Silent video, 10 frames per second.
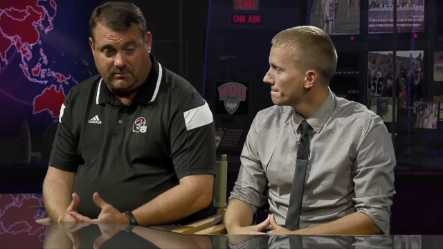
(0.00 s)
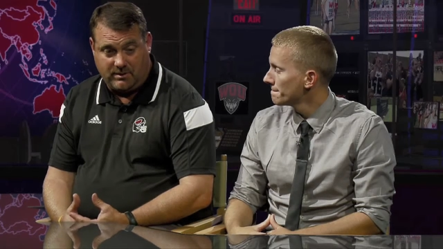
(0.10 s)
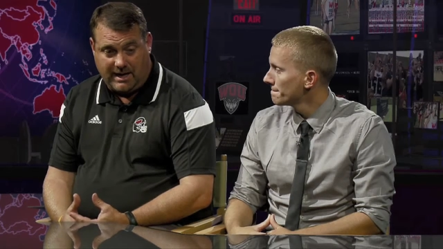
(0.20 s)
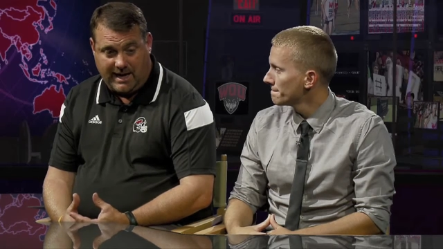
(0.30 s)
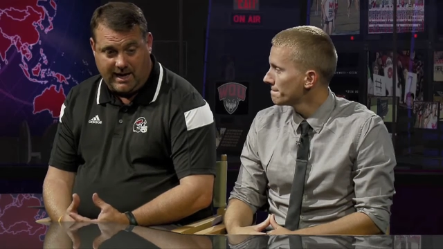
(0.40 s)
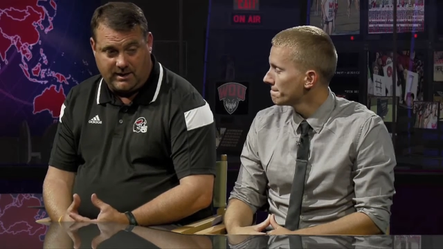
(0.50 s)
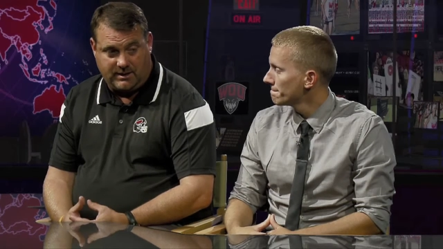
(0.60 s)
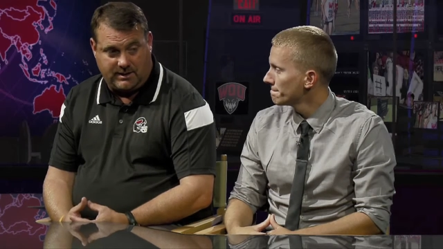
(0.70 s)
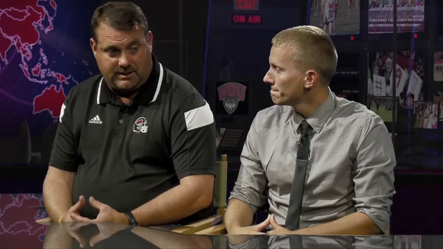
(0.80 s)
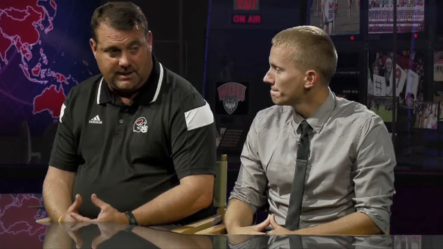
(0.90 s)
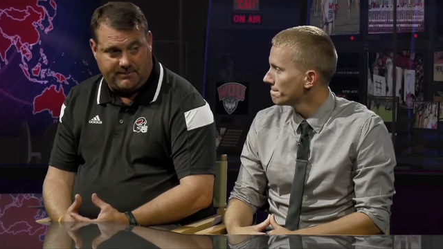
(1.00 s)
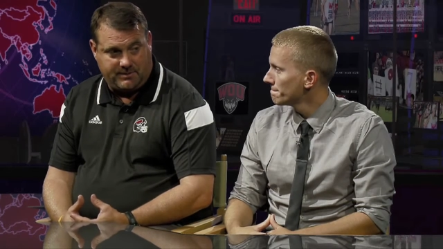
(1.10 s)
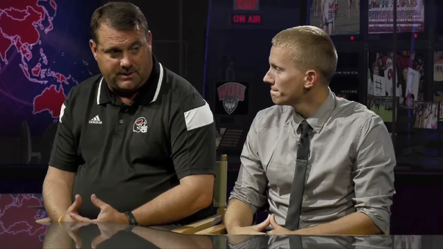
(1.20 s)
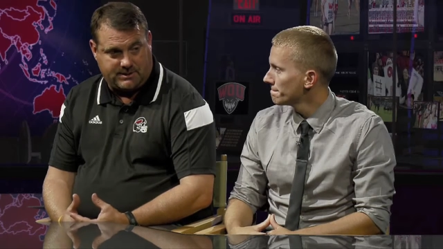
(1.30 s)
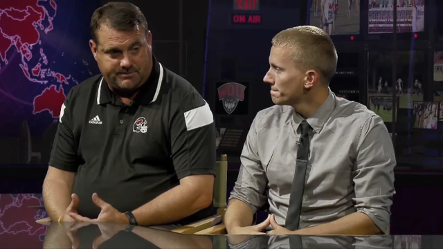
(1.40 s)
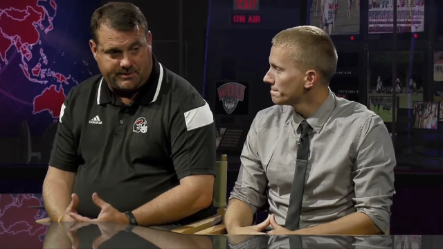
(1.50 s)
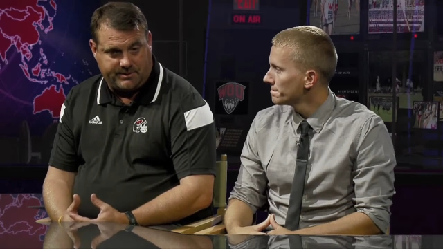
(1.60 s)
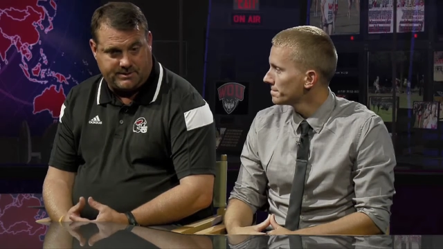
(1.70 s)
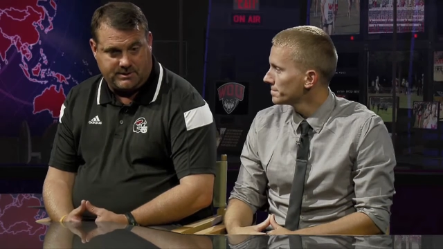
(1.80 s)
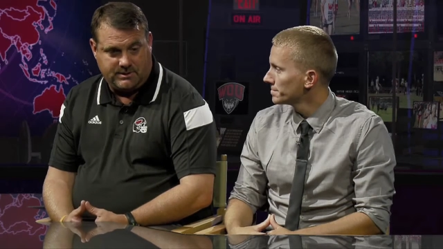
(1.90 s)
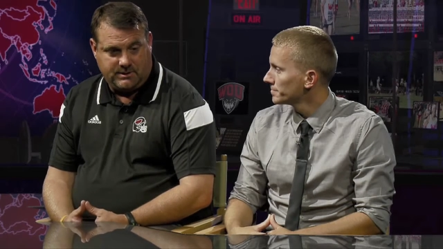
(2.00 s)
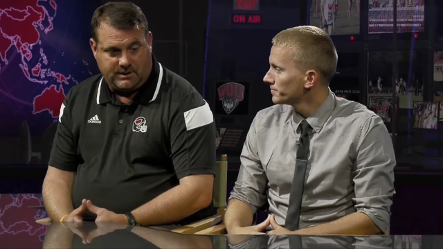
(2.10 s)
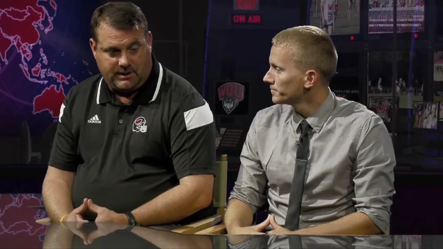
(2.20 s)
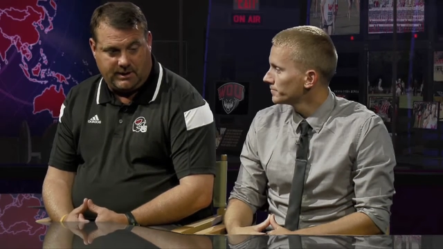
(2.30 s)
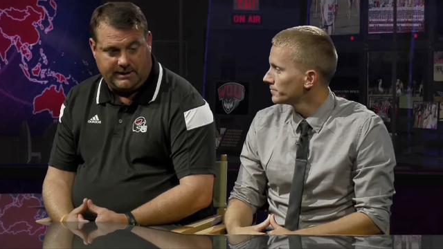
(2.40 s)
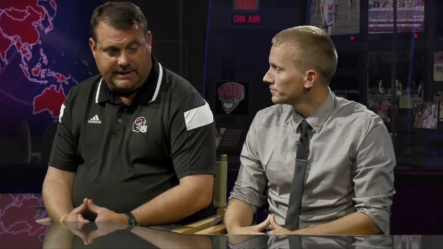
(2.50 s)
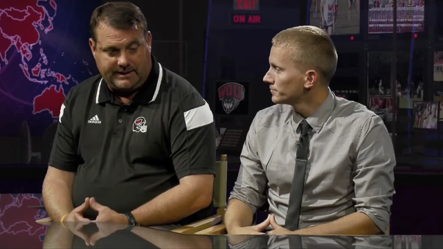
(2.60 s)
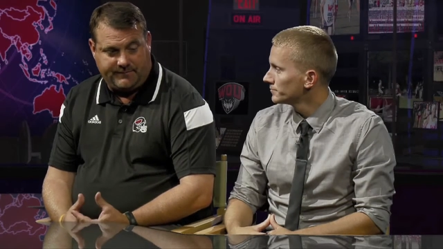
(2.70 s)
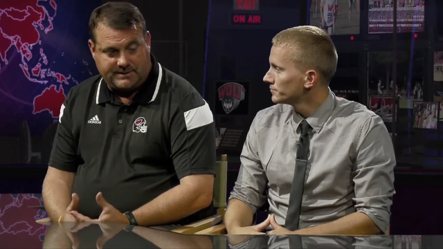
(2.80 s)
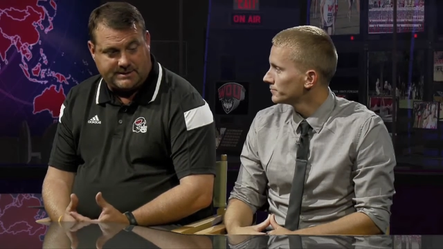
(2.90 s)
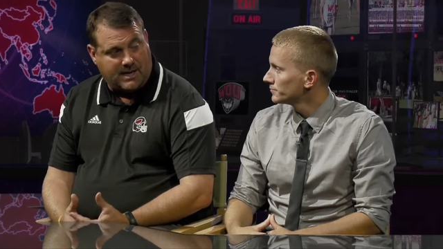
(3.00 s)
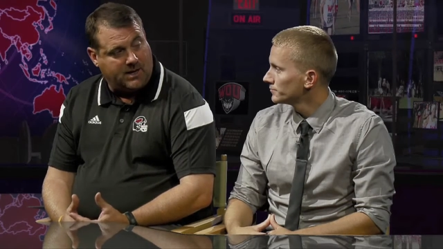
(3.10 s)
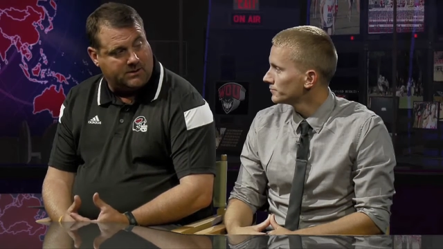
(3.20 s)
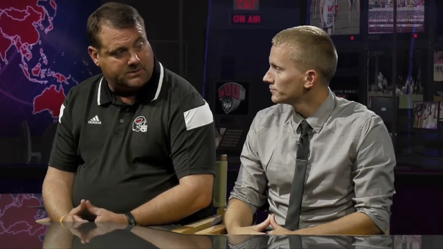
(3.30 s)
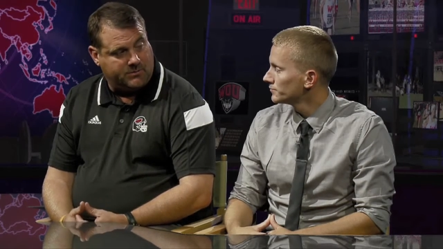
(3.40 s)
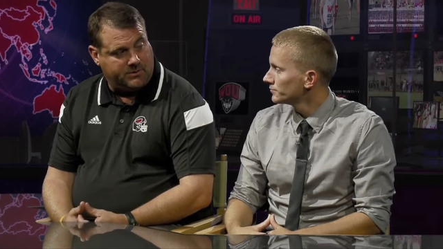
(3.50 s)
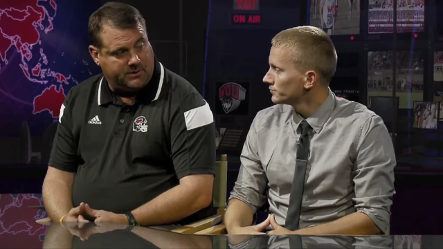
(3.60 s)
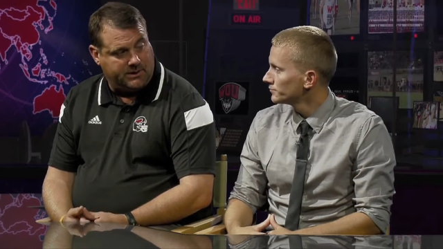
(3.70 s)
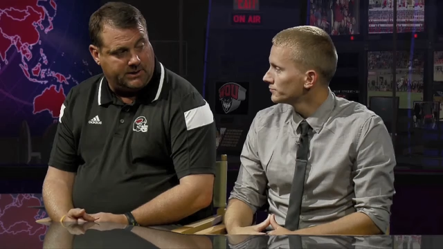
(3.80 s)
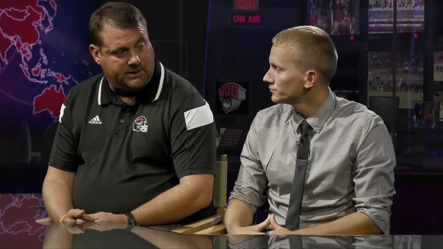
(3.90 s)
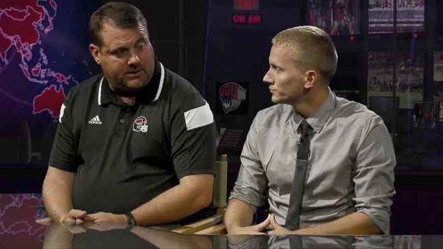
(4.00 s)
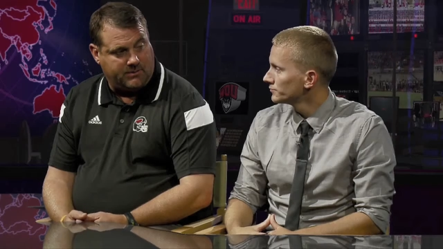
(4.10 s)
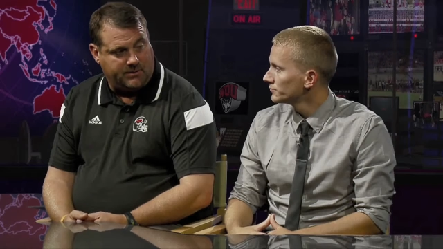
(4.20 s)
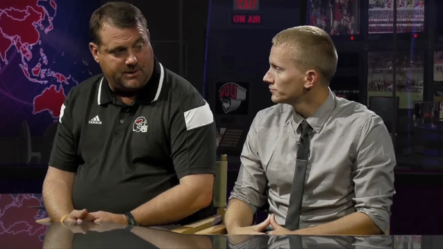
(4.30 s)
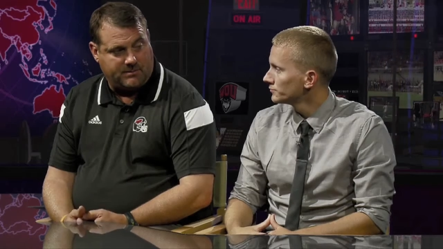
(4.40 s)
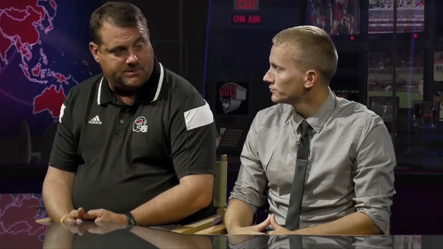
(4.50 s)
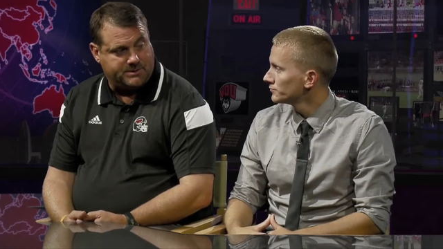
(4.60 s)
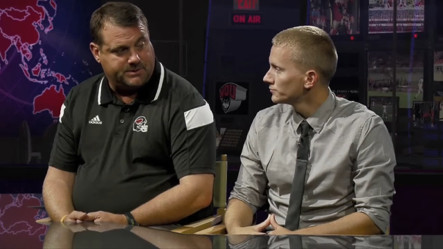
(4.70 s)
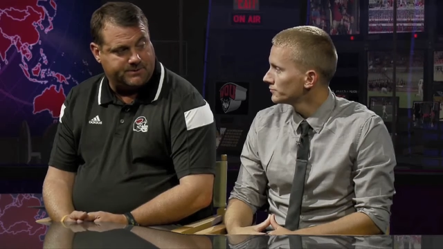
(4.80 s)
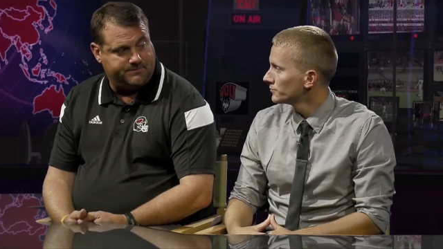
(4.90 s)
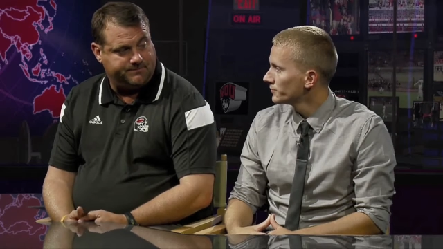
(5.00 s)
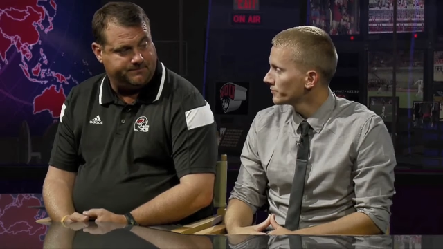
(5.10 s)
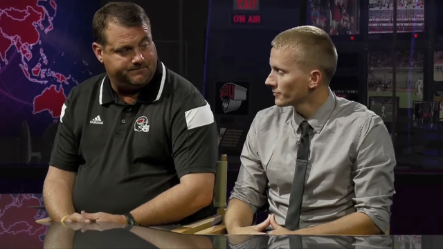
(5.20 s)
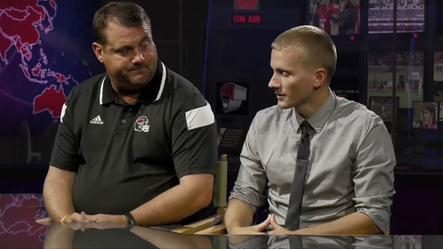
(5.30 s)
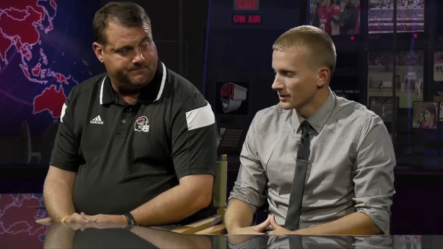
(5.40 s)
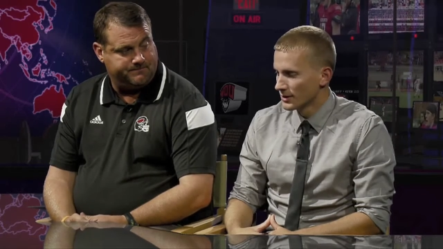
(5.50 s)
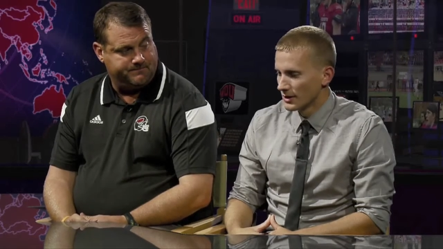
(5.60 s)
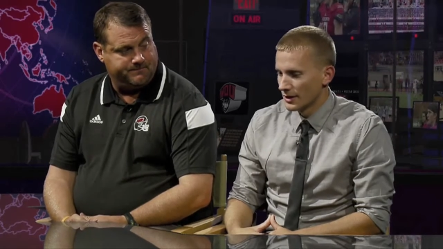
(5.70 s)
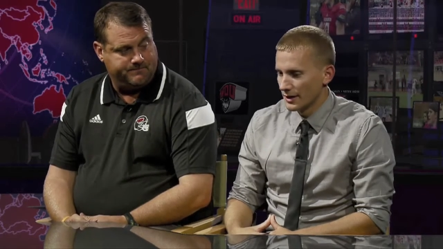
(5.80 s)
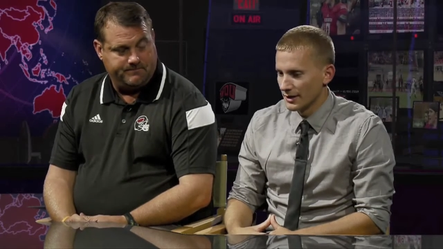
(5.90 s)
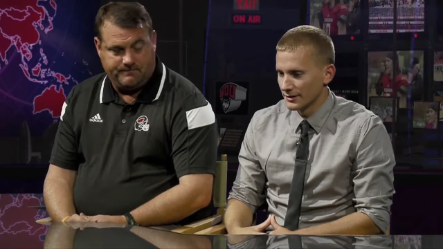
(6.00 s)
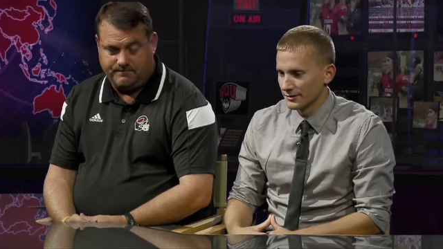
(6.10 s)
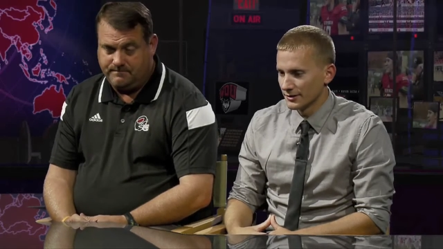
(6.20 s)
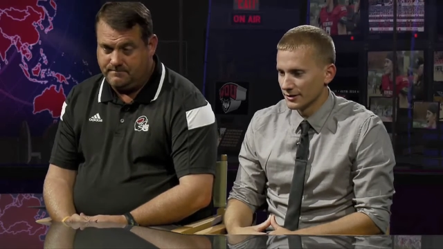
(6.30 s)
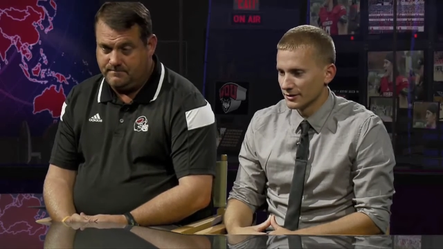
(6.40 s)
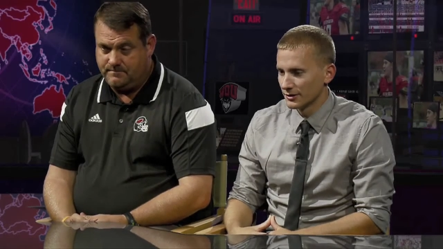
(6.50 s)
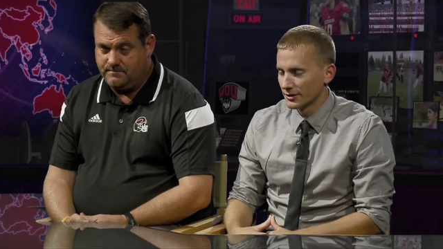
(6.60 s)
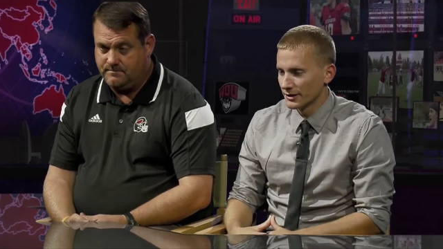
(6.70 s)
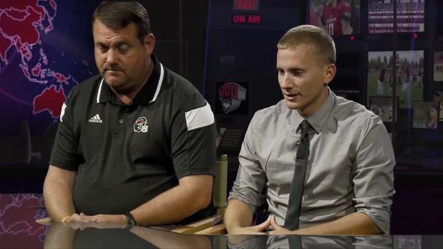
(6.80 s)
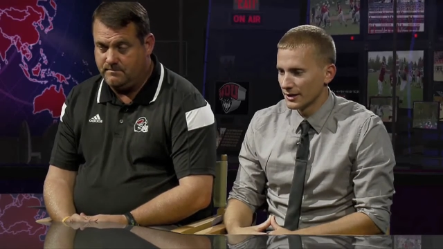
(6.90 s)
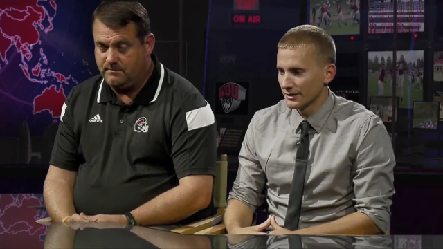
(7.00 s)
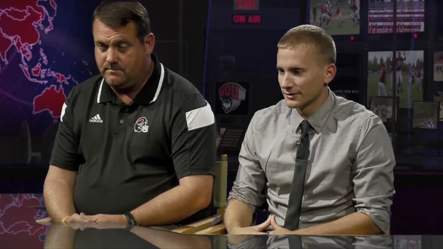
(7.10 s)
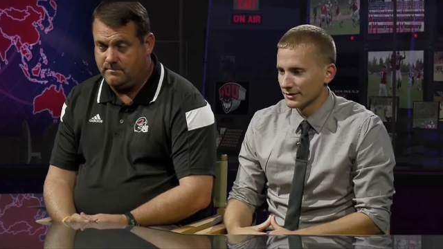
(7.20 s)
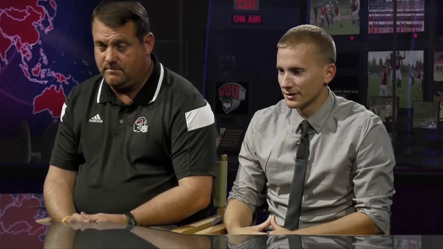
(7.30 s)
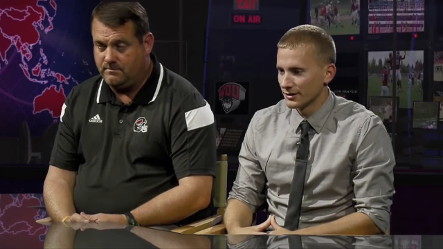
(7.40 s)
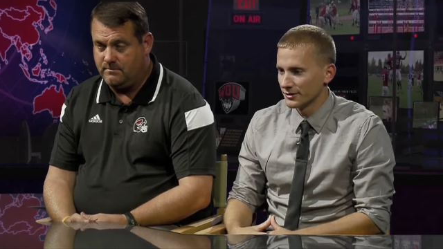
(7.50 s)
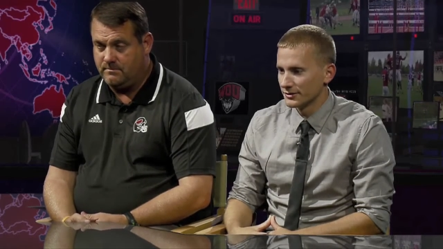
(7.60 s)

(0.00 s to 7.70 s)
Speaker 1: will add to the depth and experience and the different styles that we'll need at that running back position.
Speaker 2: And uh, looking at uh, the